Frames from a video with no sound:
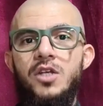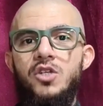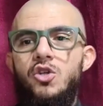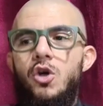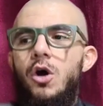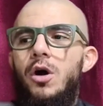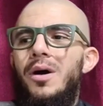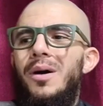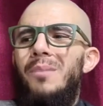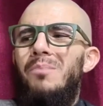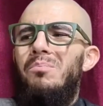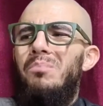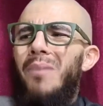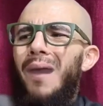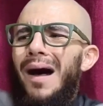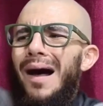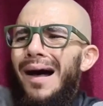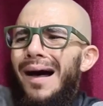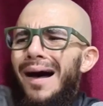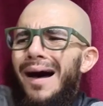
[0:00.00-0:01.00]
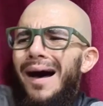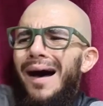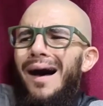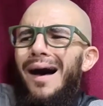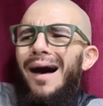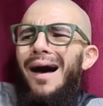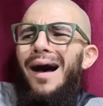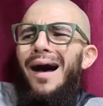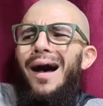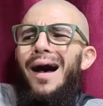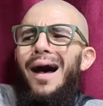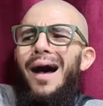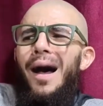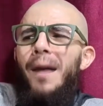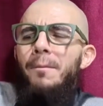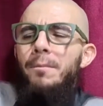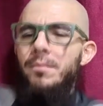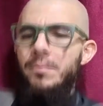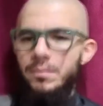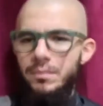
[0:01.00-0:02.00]
So,
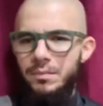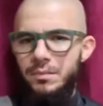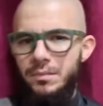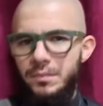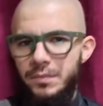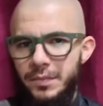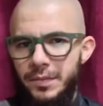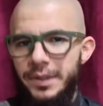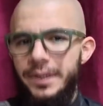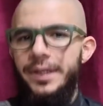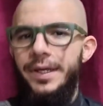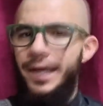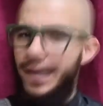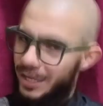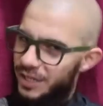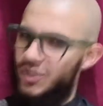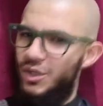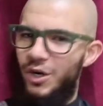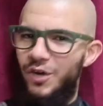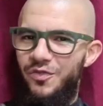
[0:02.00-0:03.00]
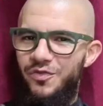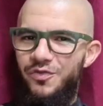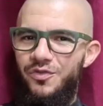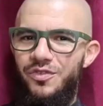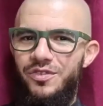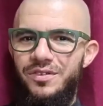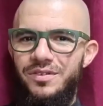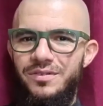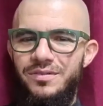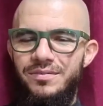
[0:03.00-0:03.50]
Mom is off.